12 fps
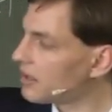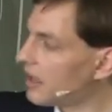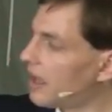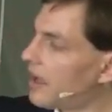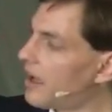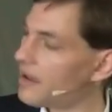
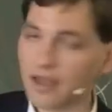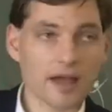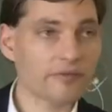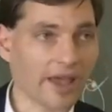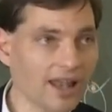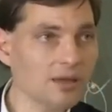I
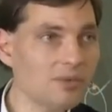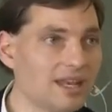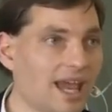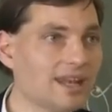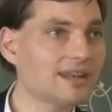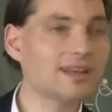have
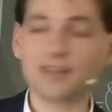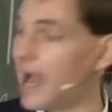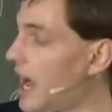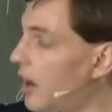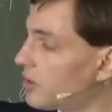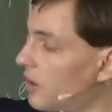eliminated it
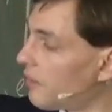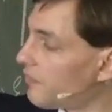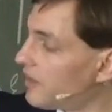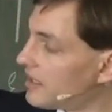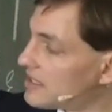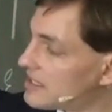out
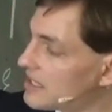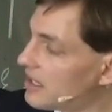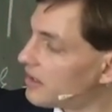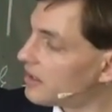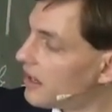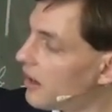of this
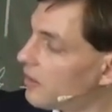here,